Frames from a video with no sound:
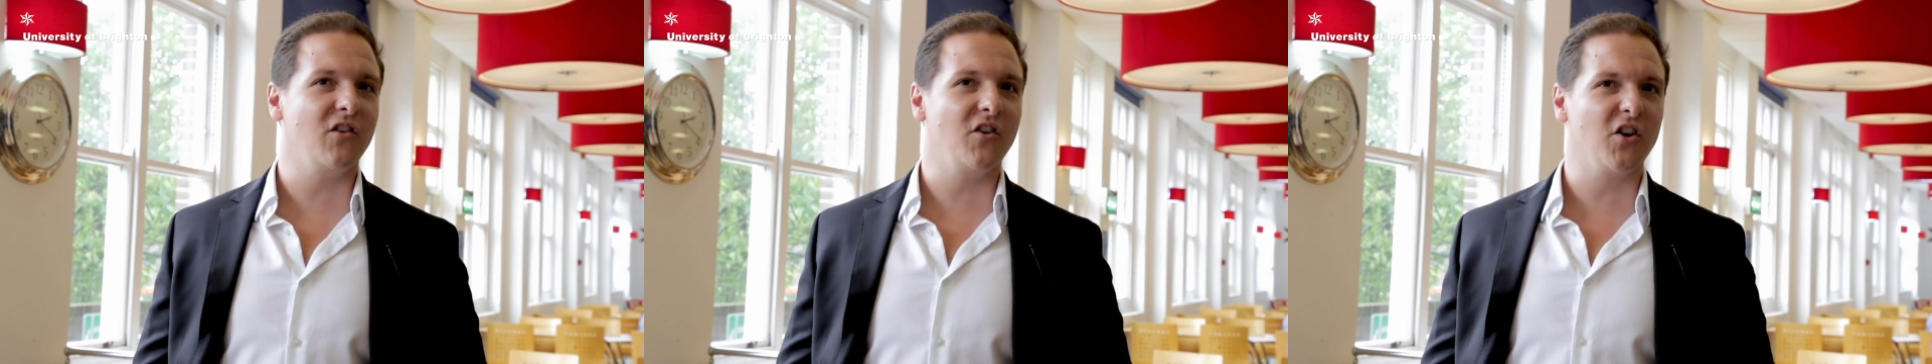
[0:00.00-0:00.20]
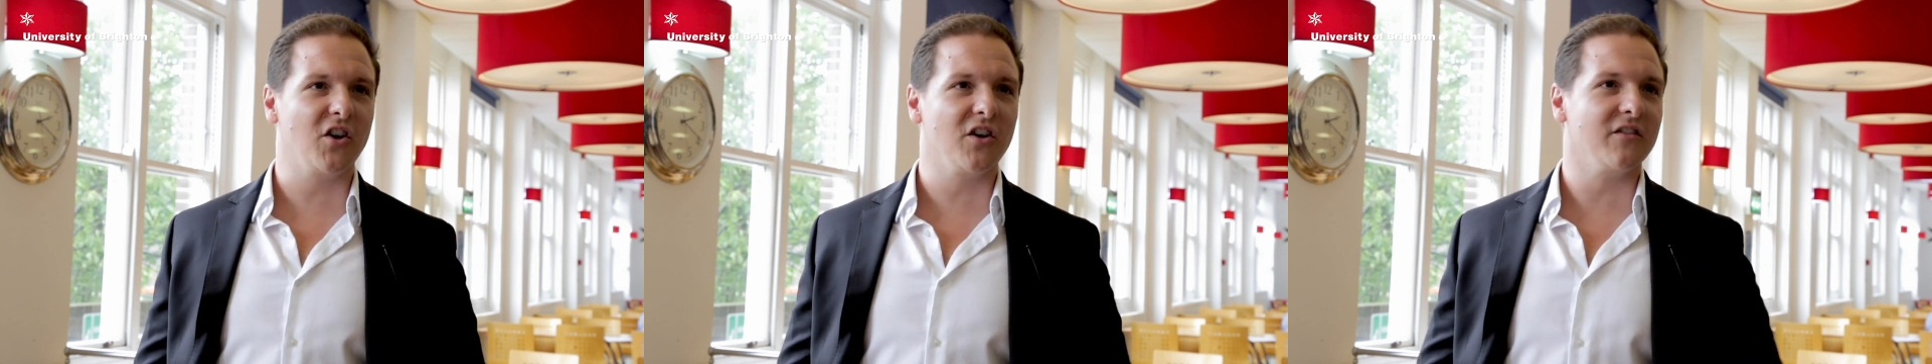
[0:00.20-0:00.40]

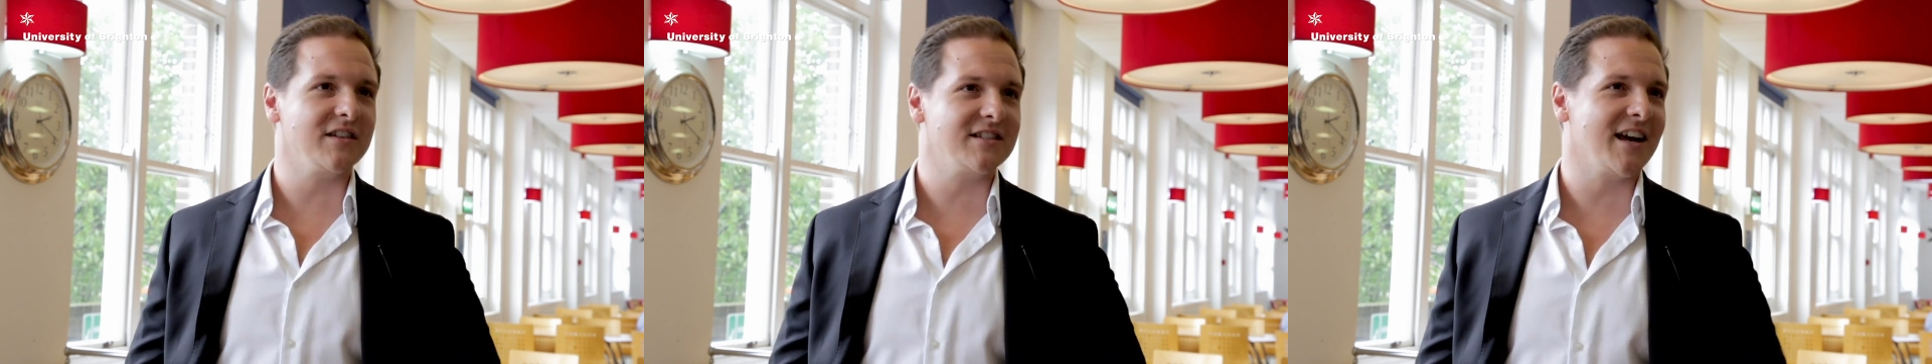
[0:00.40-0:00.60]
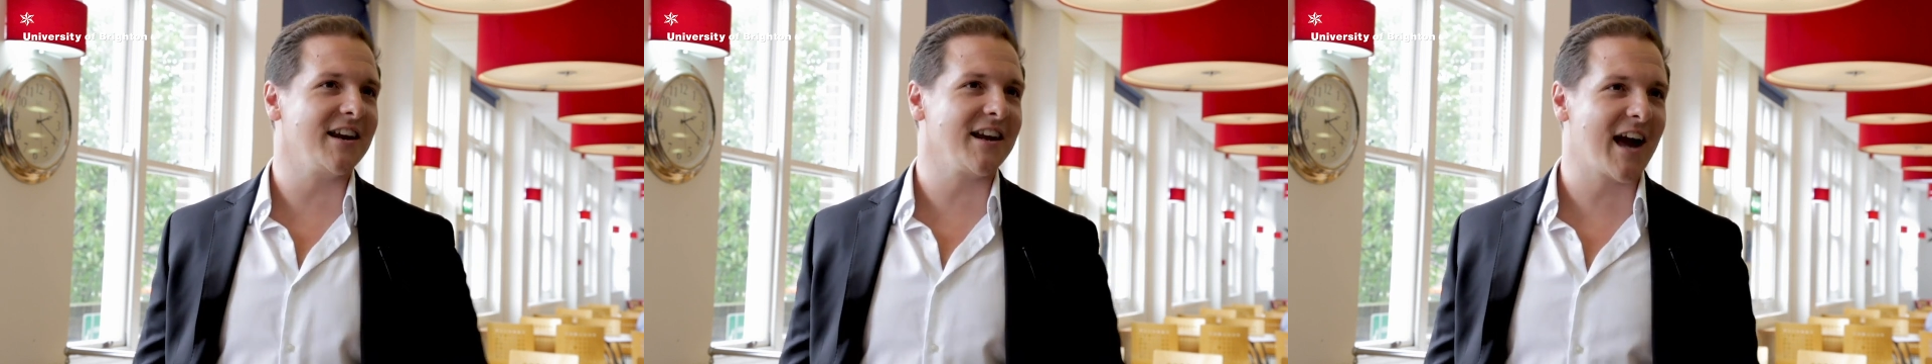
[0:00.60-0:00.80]
look at the
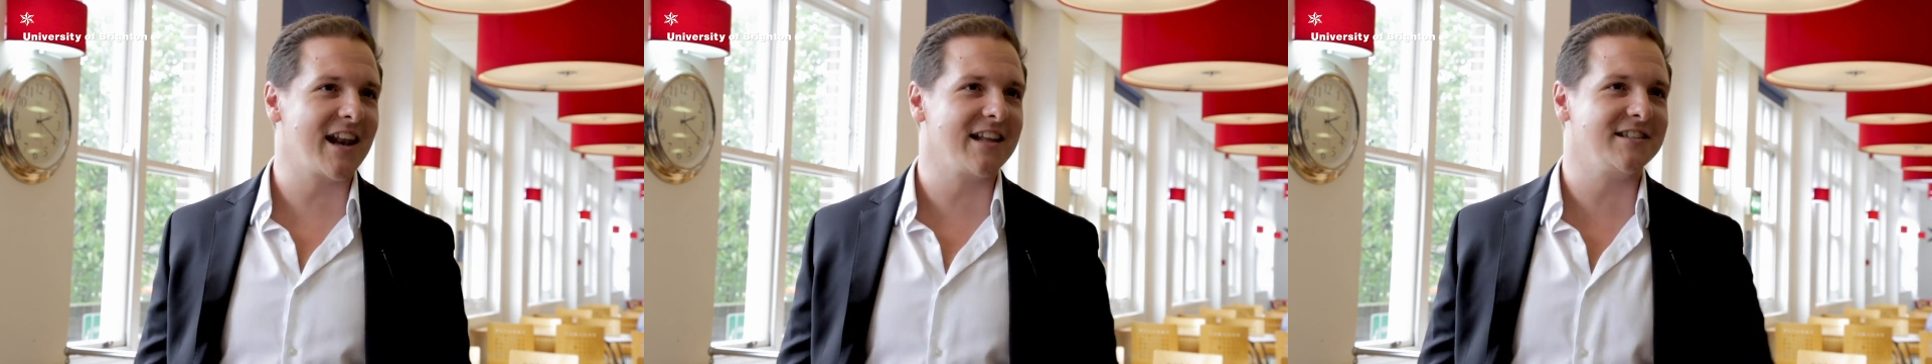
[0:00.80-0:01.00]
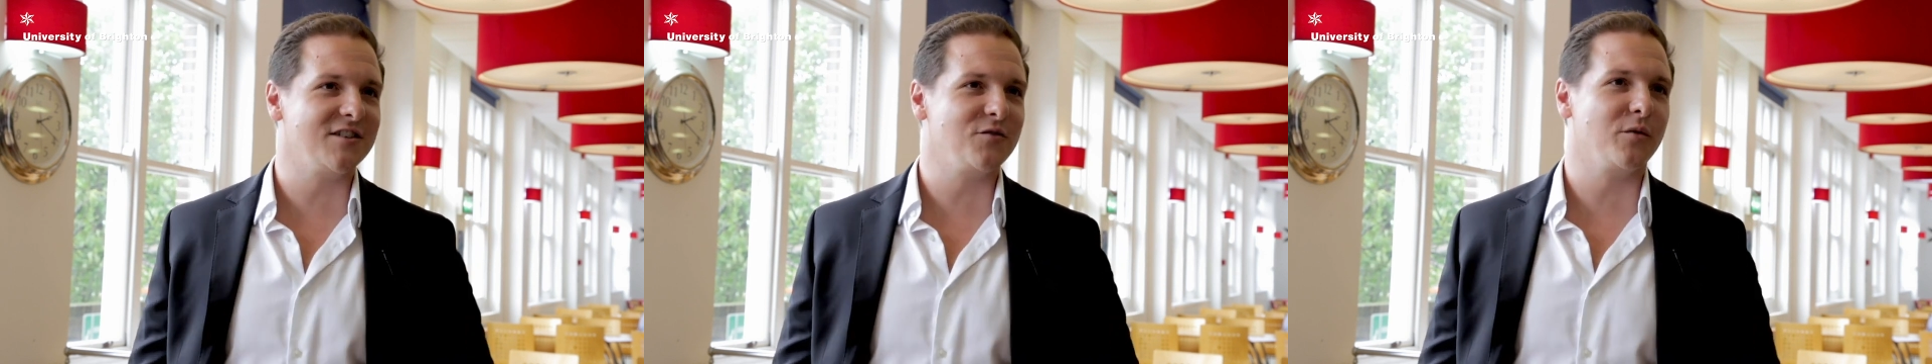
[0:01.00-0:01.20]

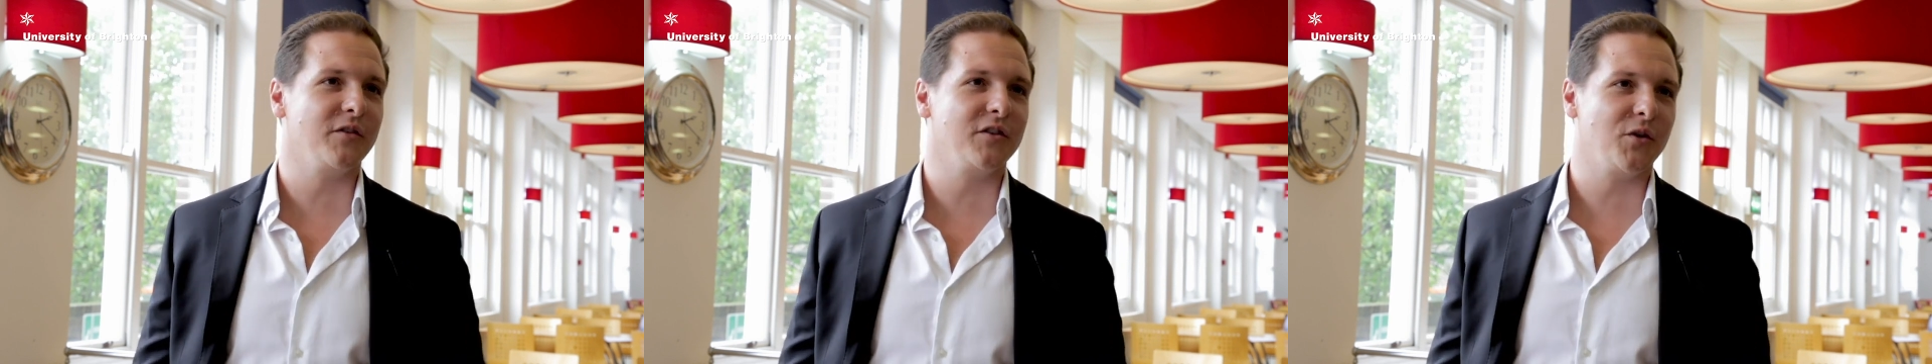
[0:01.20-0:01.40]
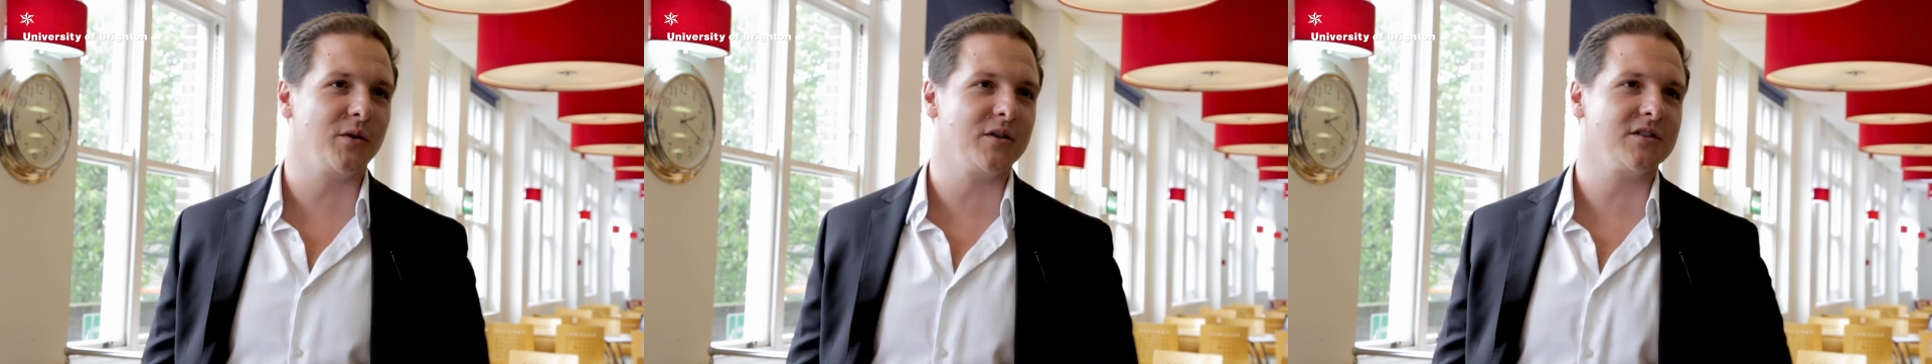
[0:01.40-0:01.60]
technicality of what
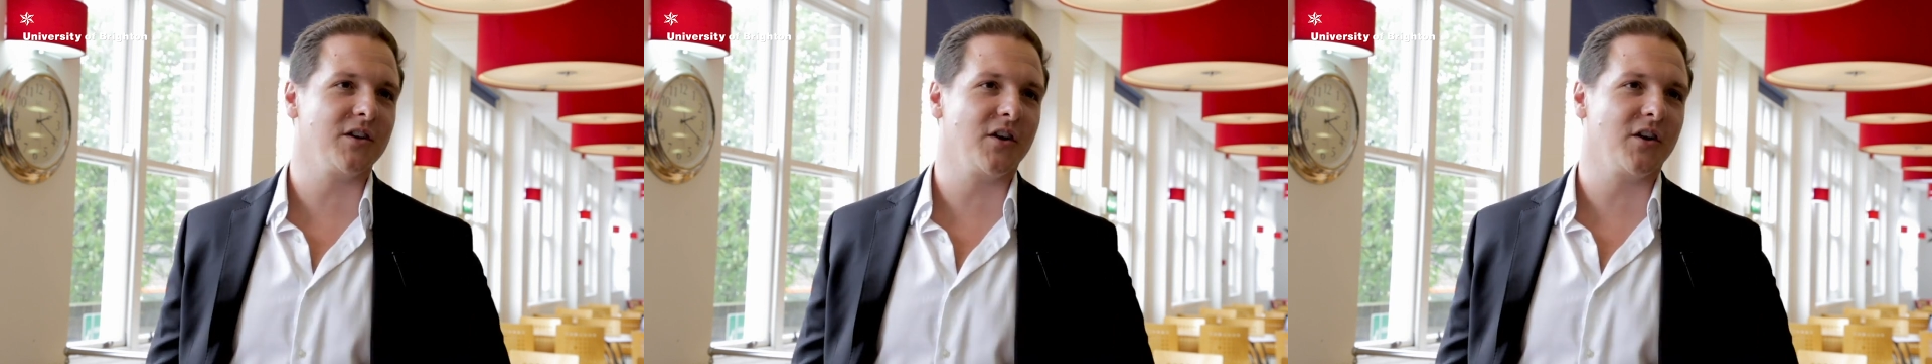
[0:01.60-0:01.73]
they're doing.